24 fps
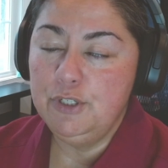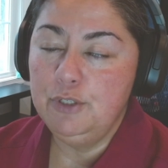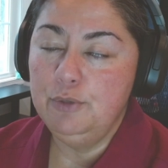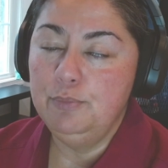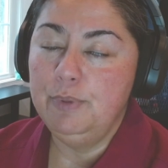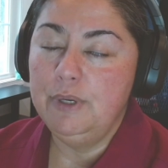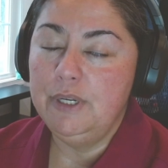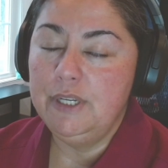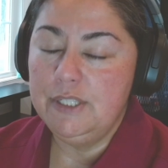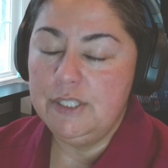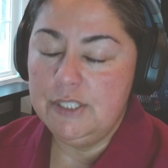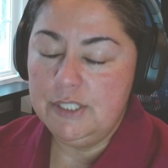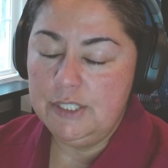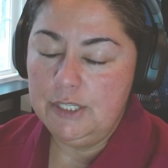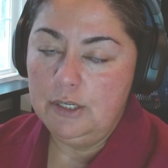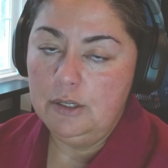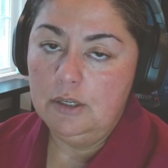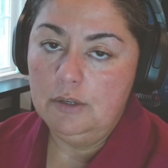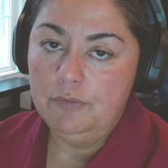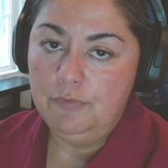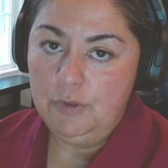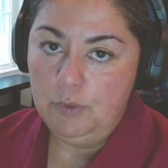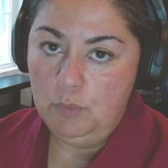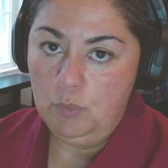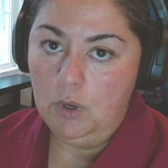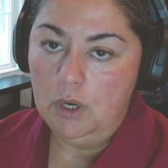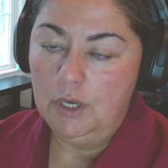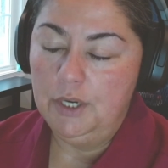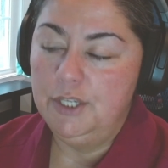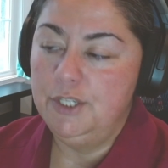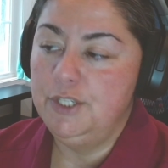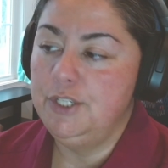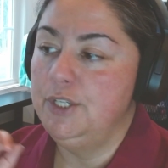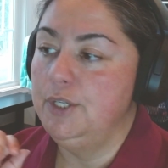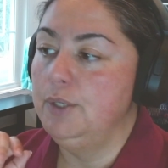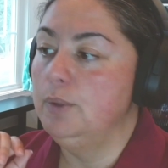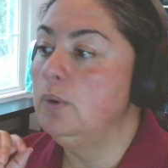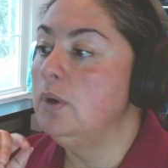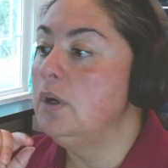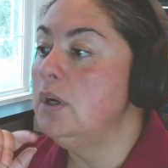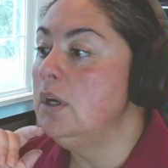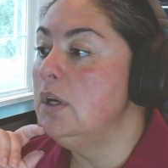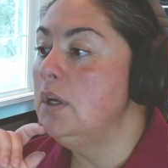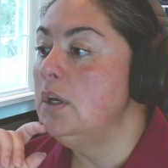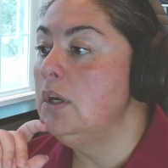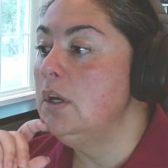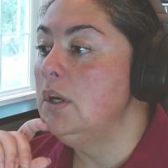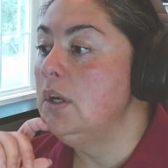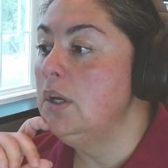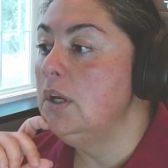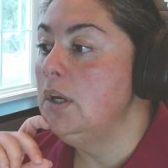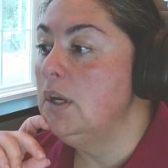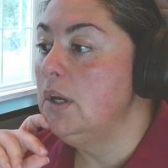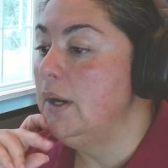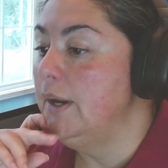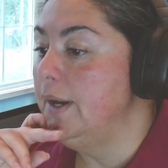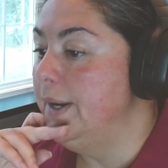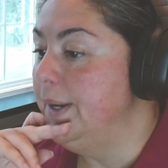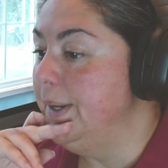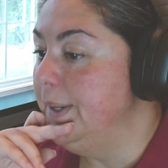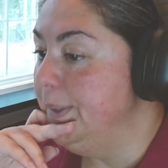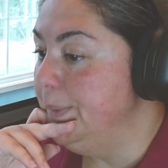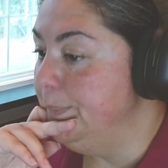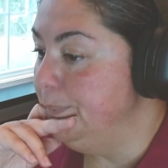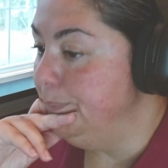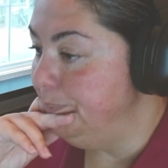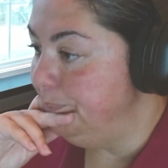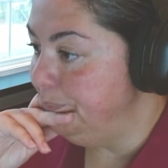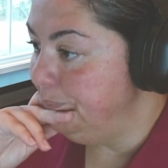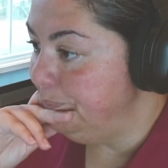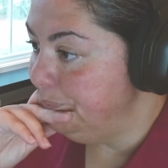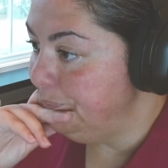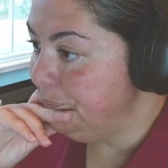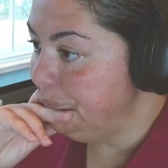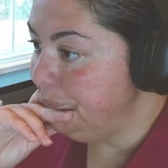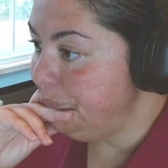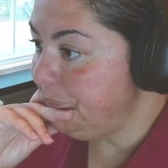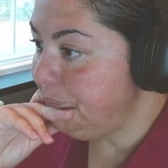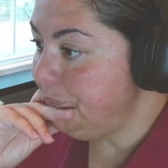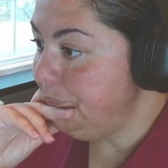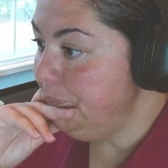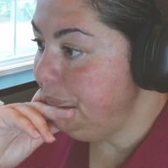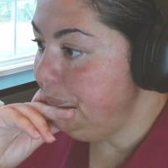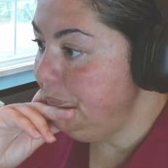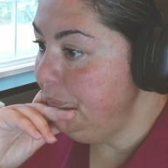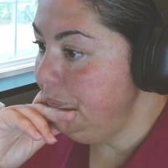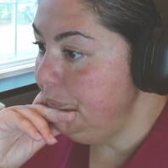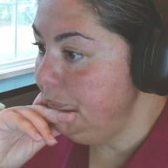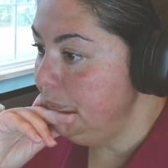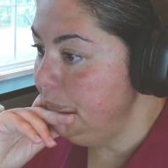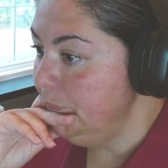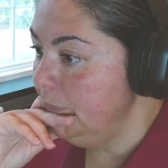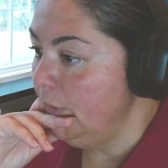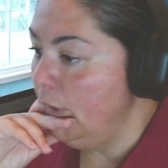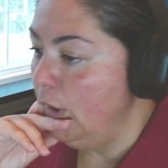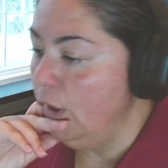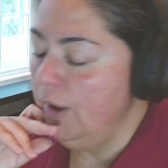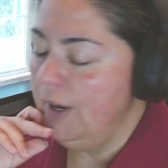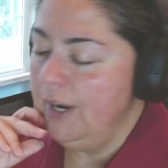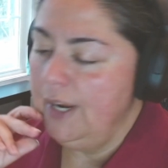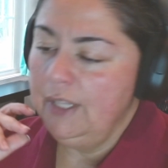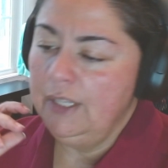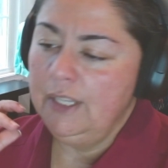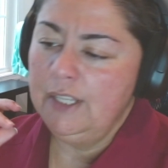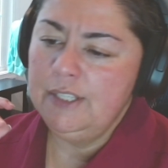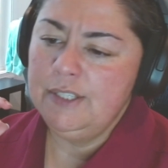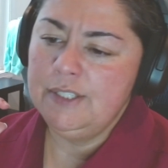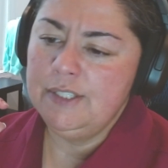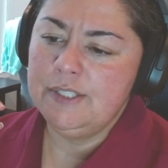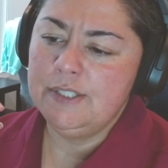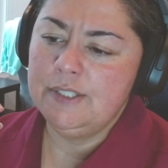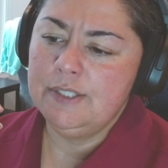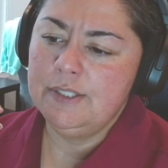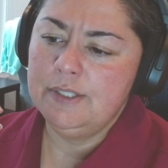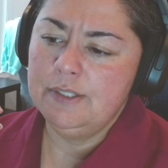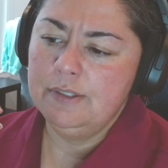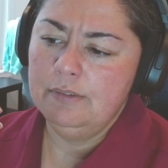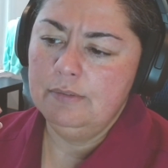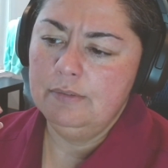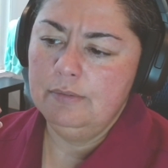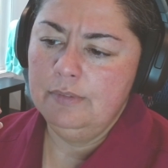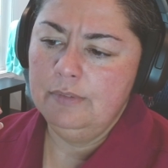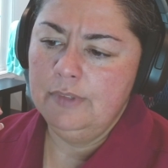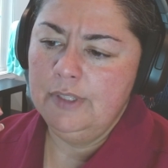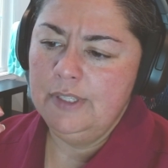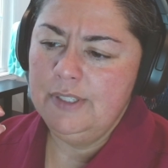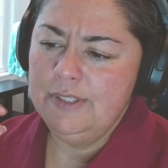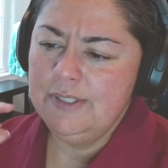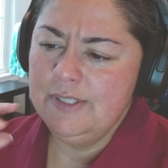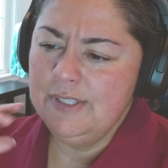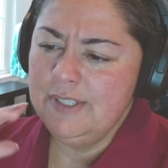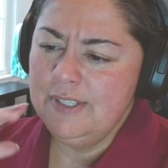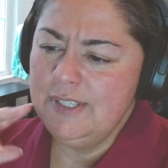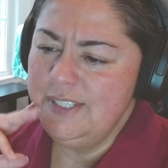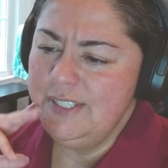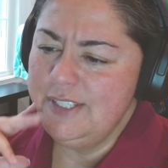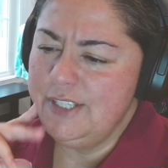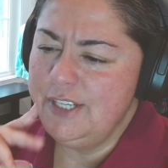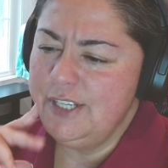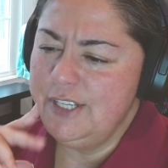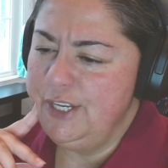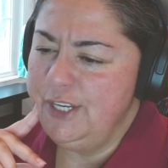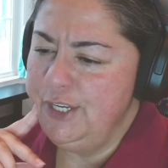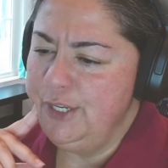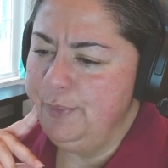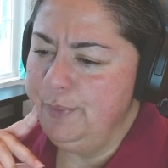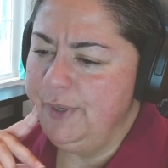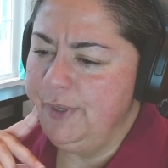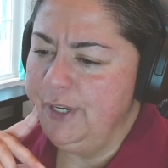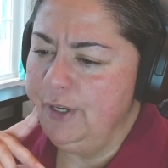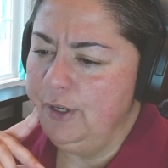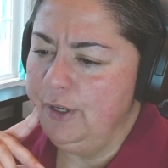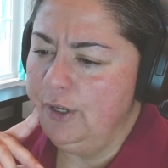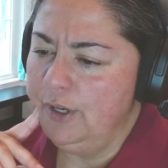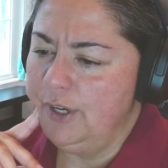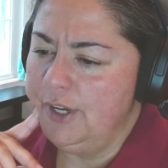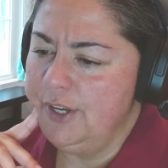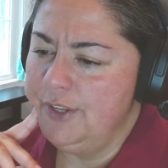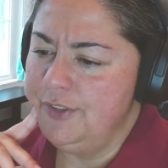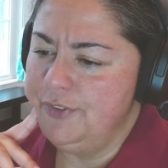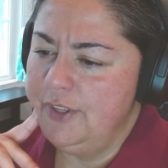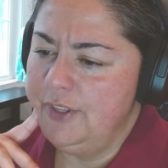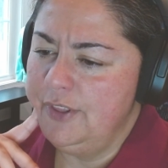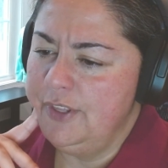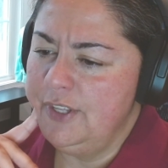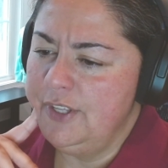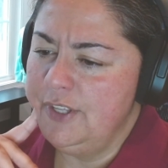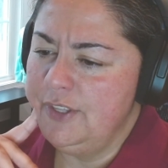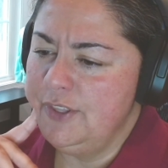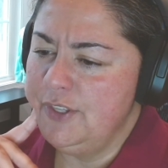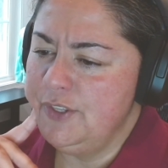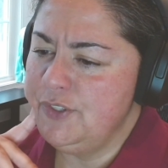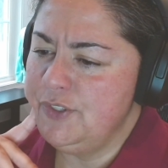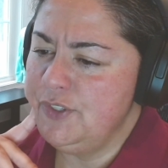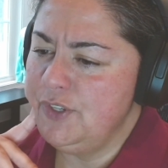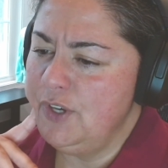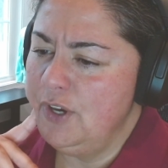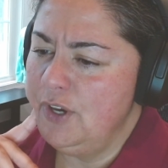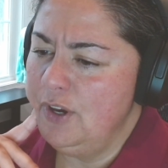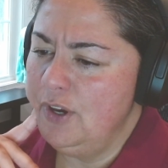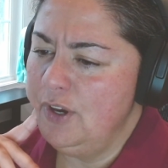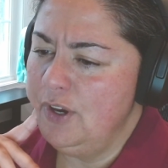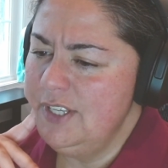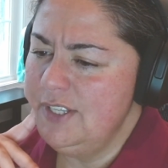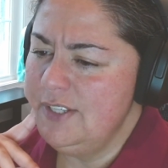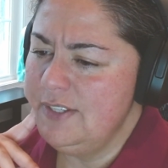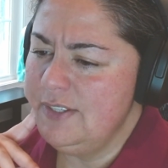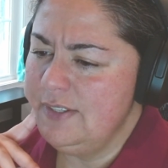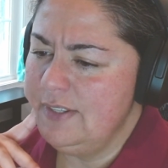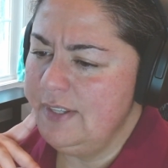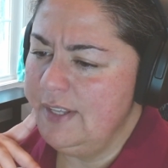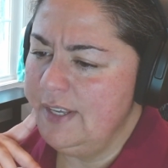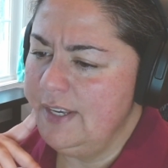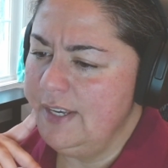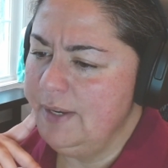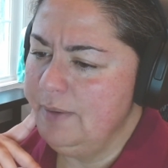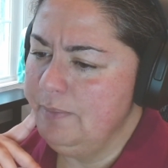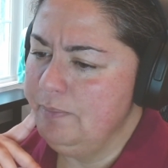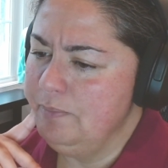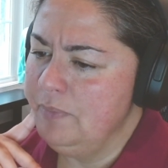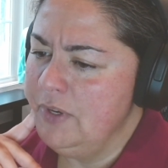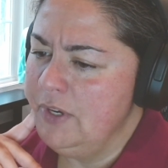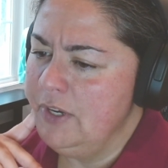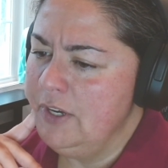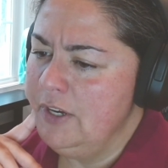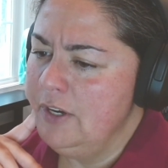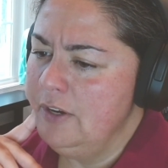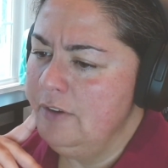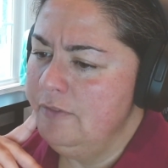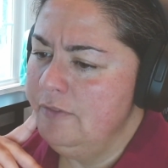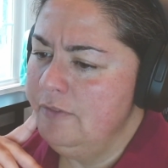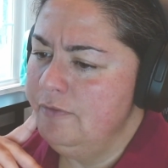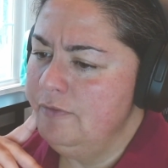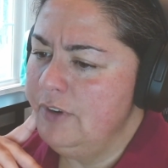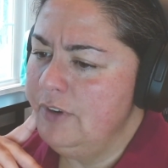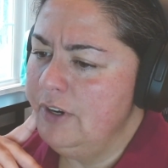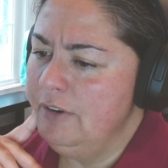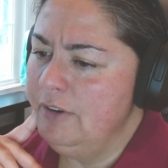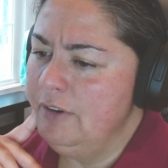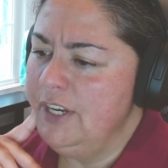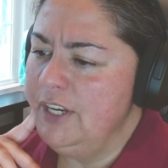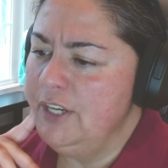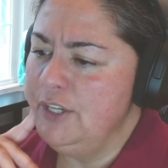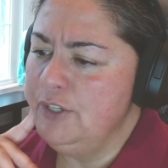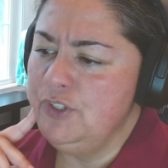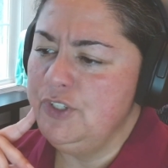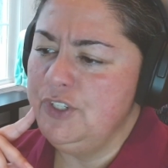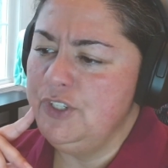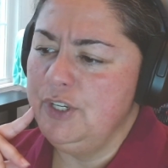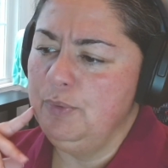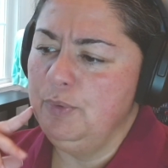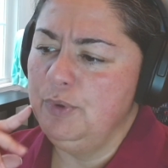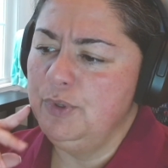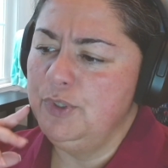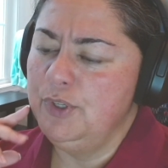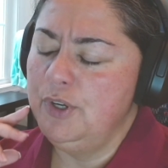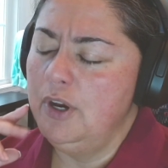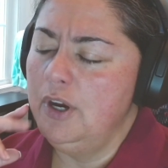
but it's there if you want it to. All right, let's continue here, because the song is like very interesting. We're talking